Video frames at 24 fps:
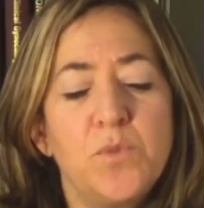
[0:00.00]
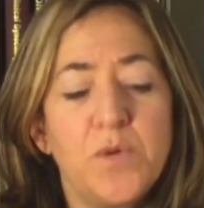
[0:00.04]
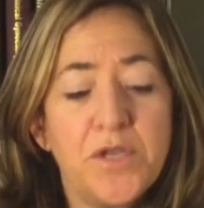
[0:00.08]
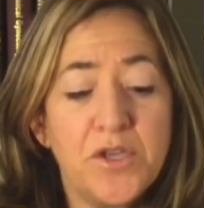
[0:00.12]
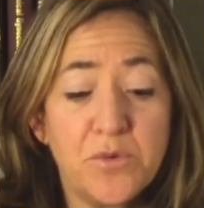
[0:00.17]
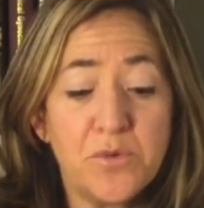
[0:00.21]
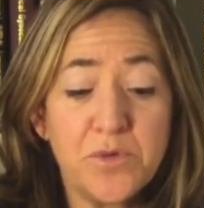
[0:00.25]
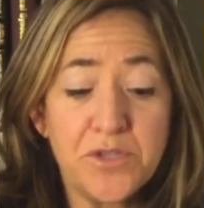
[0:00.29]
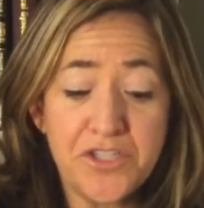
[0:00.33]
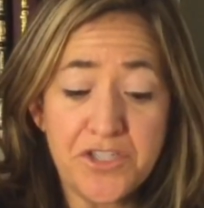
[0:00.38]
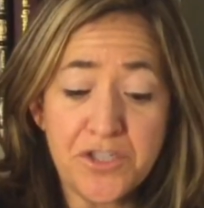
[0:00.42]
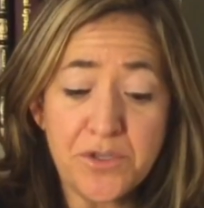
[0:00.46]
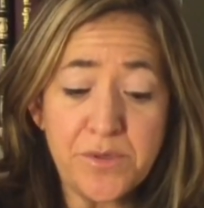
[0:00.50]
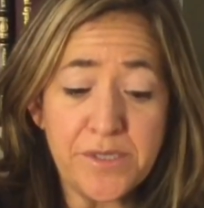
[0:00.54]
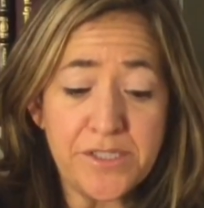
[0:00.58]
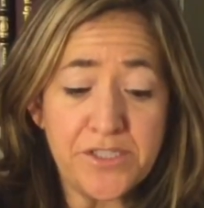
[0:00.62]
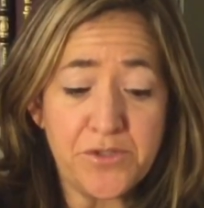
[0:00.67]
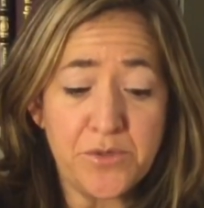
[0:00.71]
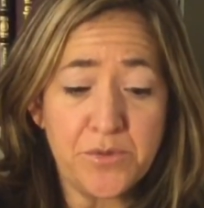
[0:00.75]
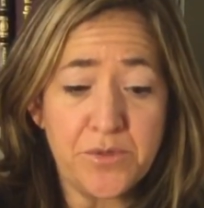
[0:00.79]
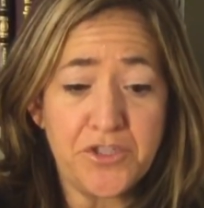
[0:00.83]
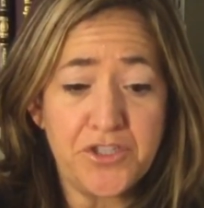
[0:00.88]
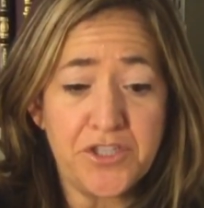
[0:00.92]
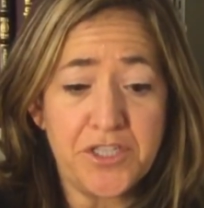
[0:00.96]
what you would do is
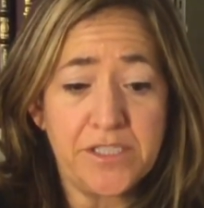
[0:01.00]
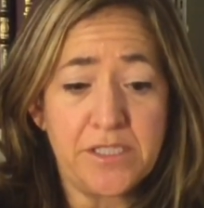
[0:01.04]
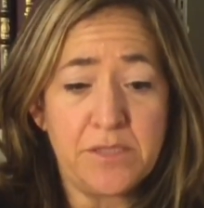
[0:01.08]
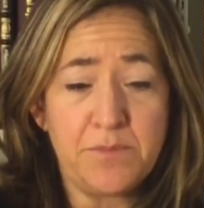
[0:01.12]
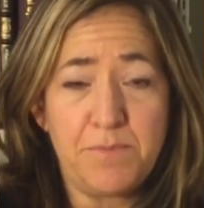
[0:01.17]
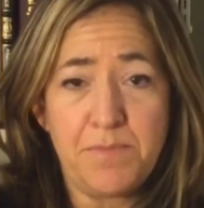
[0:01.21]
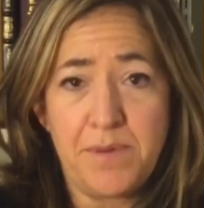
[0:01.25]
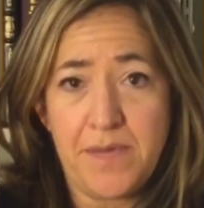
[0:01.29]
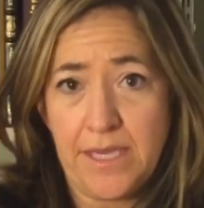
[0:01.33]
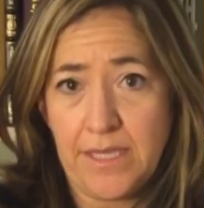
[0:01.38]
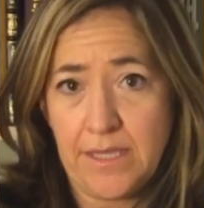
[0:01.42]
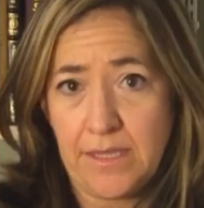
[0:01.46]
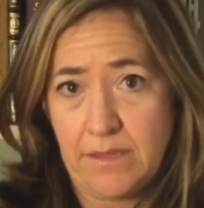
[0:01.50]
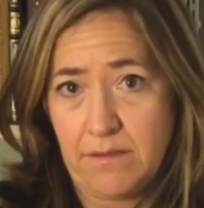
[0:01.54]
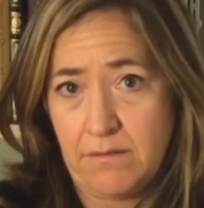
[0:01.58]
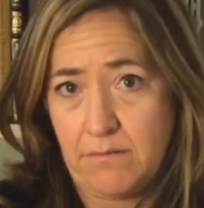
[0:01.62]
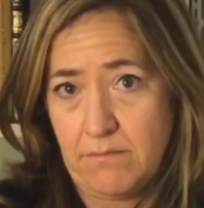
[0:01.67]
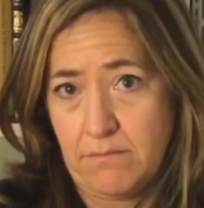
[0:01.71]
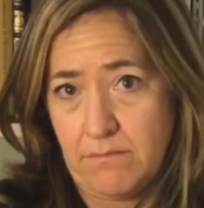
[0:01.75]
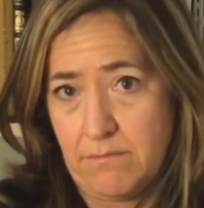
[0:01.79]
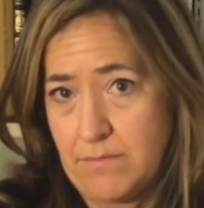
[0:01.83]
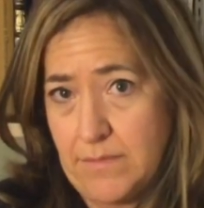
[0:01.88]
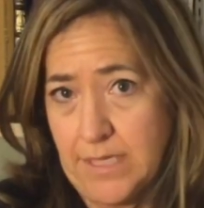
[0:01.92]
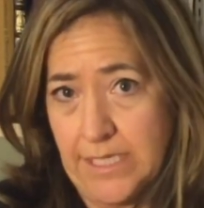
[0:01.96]
you would just pick
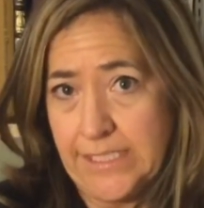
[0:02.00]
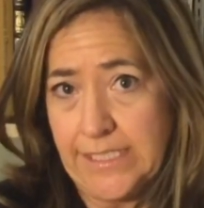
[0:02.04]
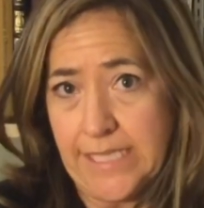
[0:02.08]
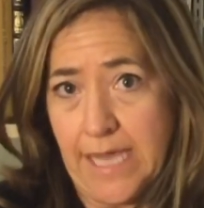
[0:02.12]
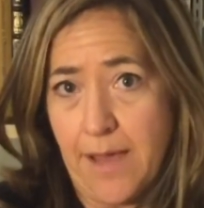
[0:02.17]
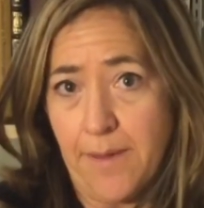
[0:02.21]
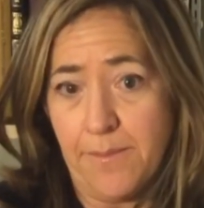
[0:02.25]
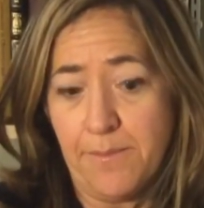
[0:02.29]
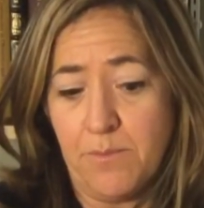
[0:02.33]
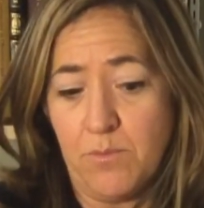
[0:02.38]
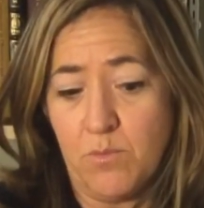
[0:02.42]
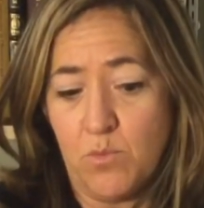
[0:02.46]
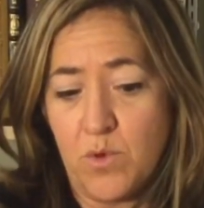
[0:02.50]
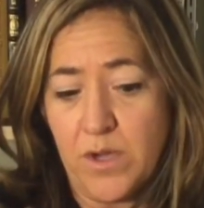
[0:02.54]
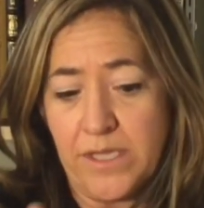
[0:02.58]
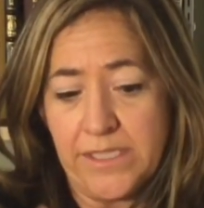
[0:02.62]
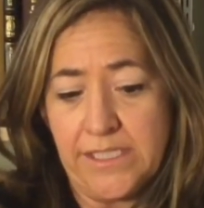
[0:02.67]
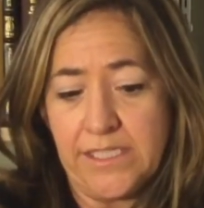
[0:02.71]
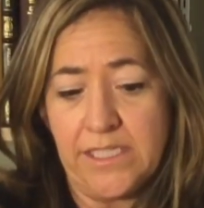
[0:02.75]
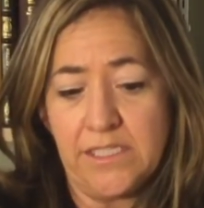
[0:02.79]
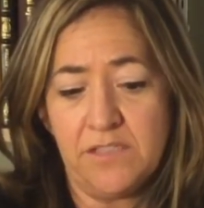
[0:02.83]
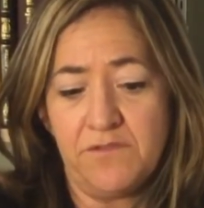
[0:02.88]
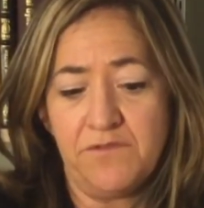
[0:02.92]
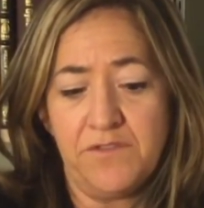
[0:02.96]
this up
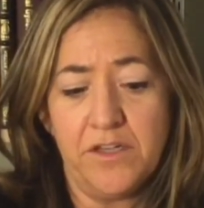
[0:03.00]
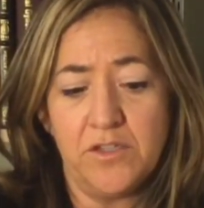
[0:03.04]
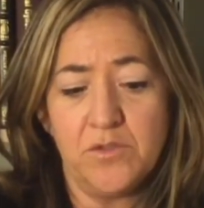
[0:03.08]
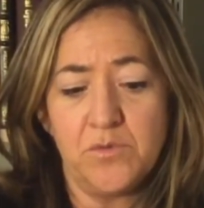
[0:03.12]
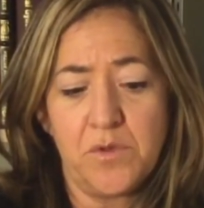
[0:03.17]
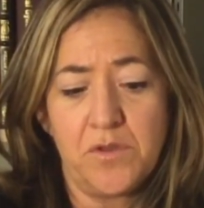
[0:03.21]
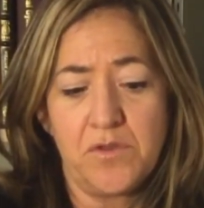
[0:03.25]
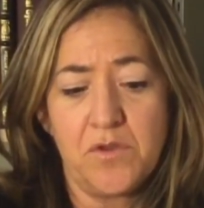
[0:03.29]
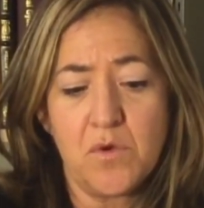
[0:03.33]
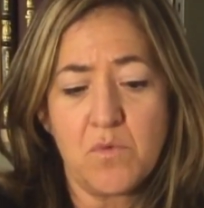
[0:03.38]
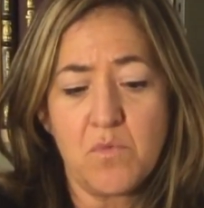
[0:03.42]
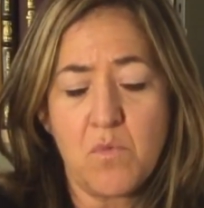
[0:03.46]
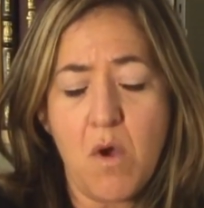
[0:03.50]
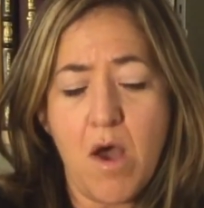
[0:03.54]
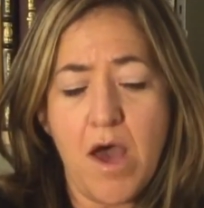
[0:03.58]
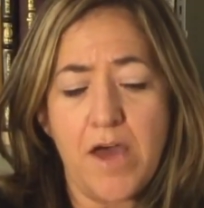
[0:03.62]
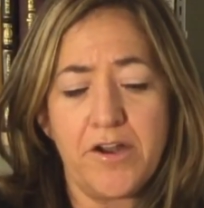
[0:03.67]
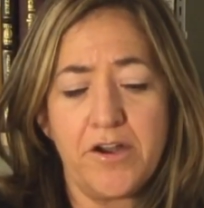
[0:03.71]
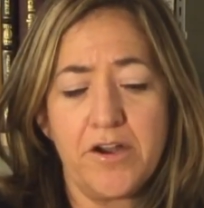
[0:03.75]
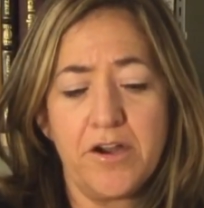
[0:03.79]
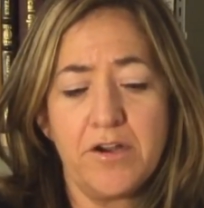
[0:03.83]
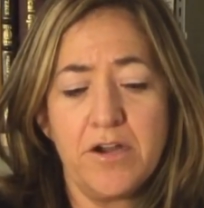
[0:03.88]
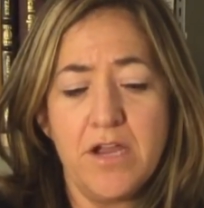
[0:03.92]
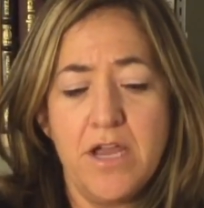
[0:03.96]
once it's filled with your
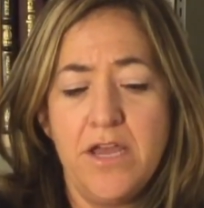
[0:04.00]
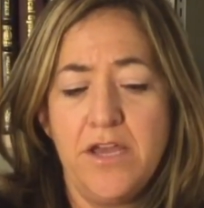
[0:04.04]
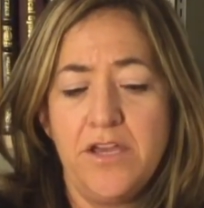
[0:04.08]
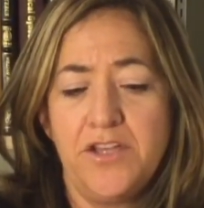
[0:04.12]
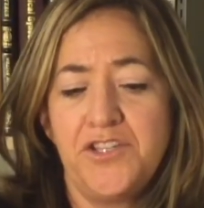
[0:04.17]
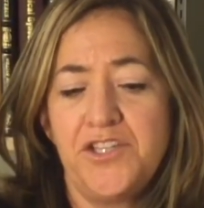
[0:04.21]
water,